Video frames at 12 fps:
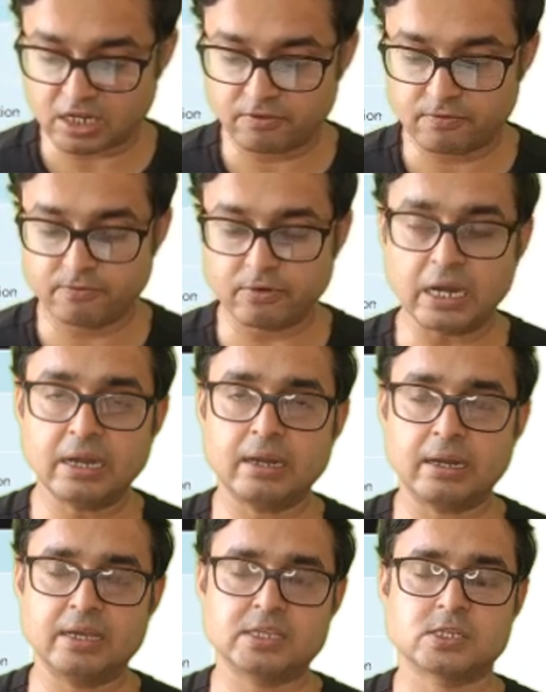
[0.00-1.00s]
If one
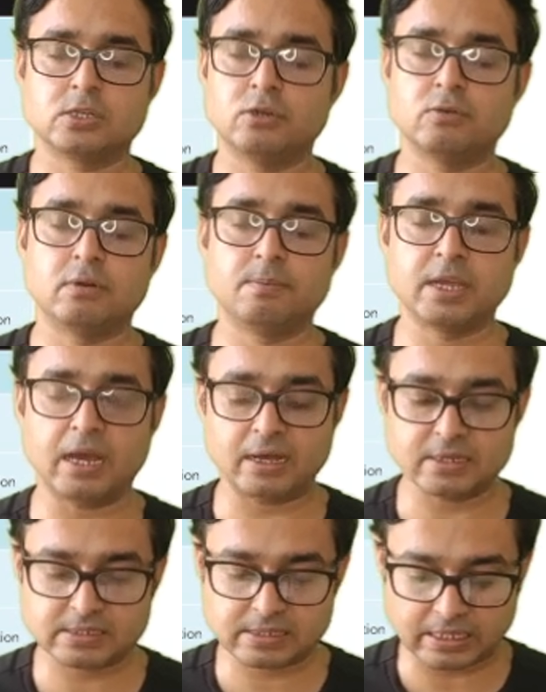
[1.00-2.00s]
test you will be
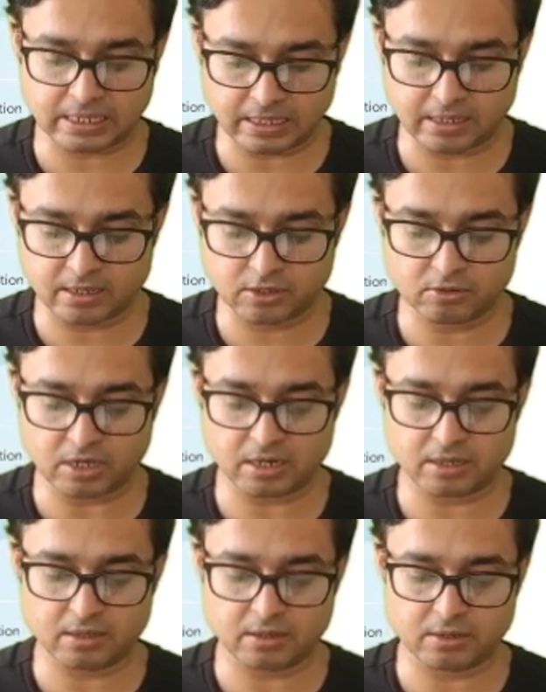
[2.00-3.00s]
asking, you
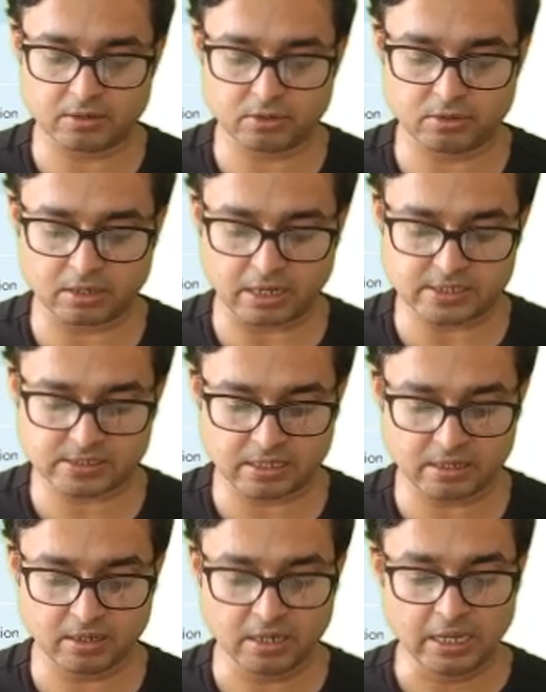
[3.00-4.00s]
are
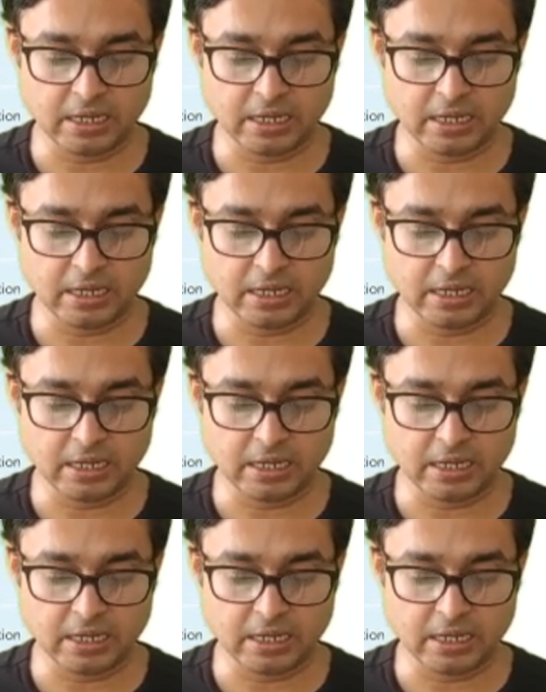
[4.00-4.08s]
asking.